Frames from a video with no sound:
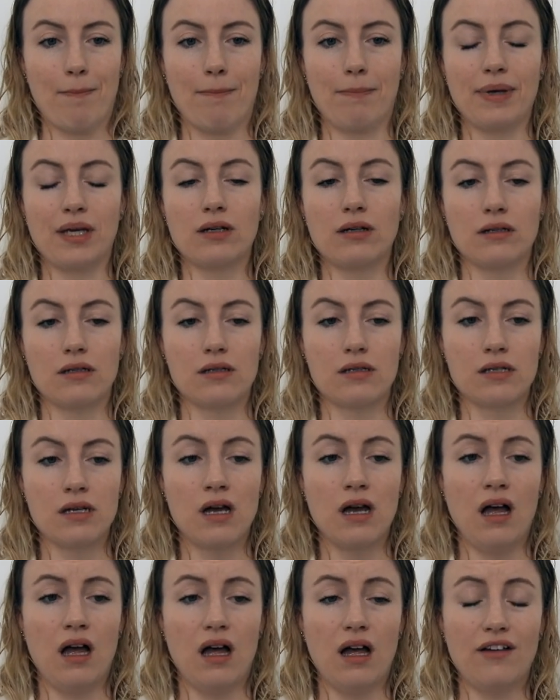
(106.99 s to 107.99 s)
because
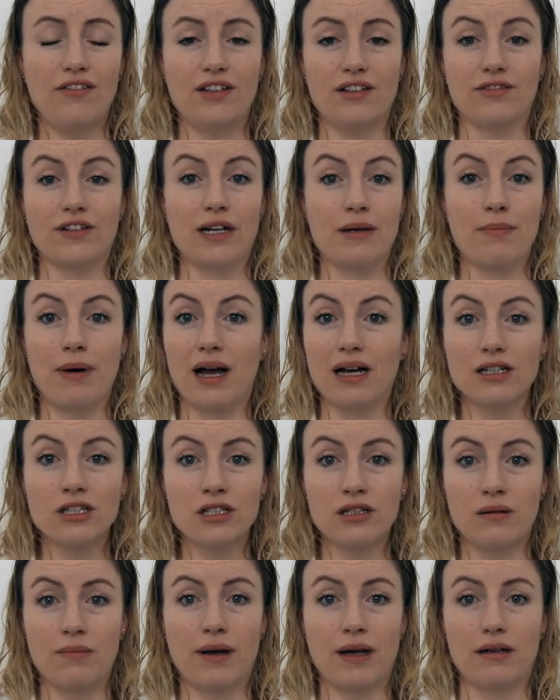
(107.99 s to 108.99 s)
I feel very
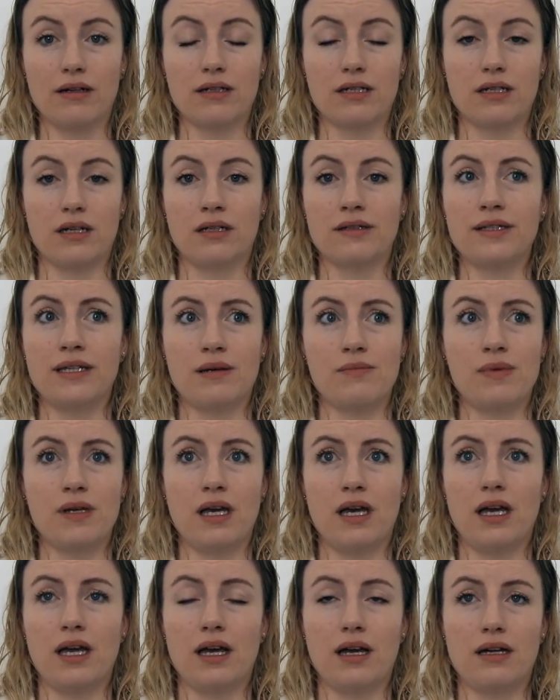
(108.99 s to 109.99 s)
passionate about it.
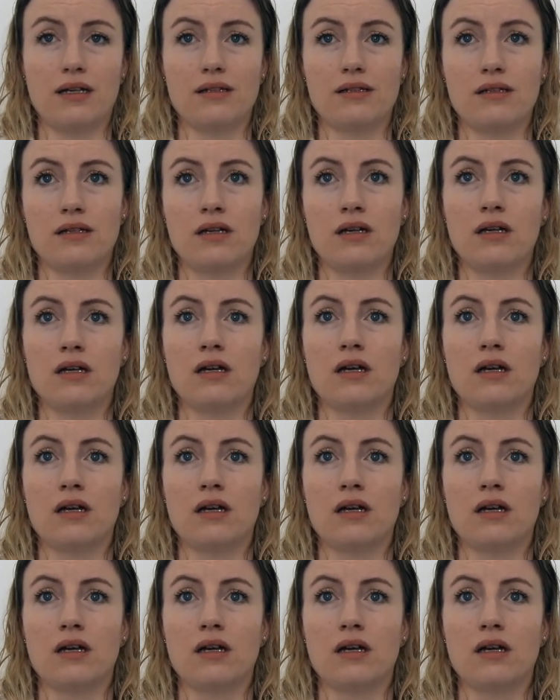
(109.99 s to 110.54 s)
CMPA has